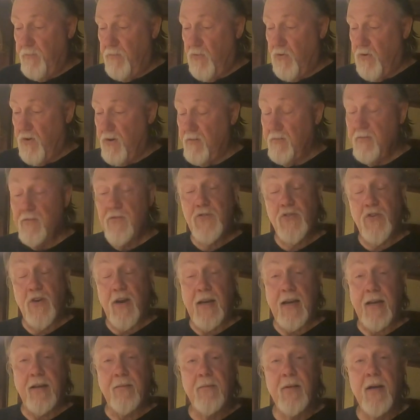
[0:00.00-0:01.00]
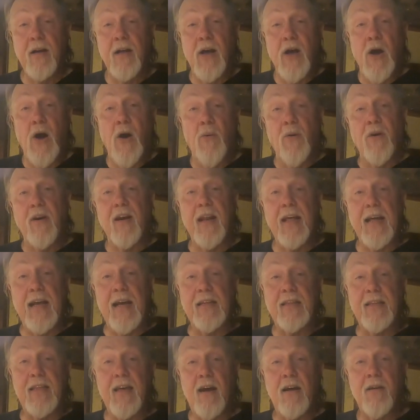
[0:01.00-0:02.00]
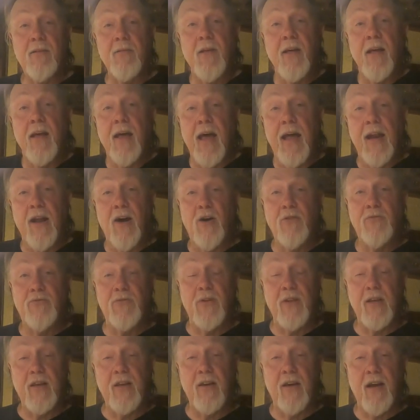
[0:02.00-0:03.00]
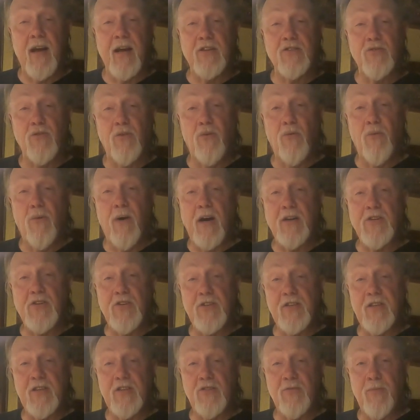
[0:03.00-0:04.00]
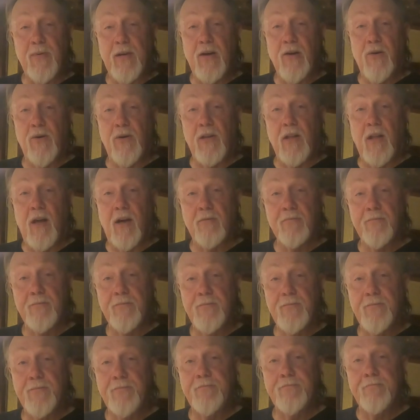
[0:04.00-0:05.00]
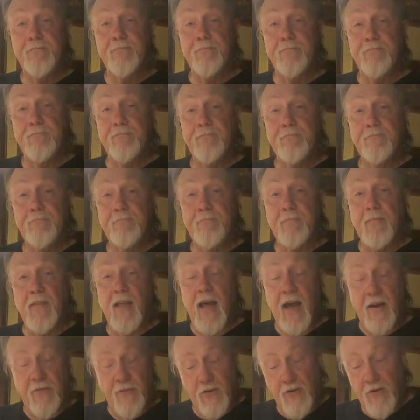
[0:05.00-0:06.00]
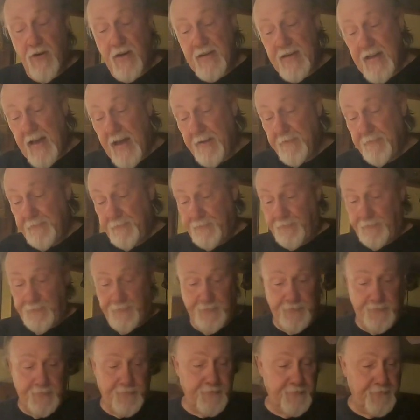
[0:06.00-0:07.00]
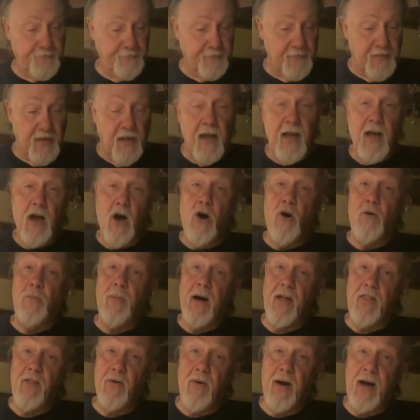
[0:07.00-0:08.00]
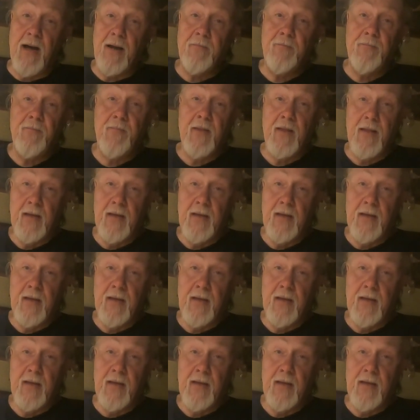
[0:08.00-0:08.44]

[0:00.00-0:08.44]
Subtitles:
more training. We're going to get there, and hopefully you guys will watch us as we go along. Have a great day. Oh, by the way,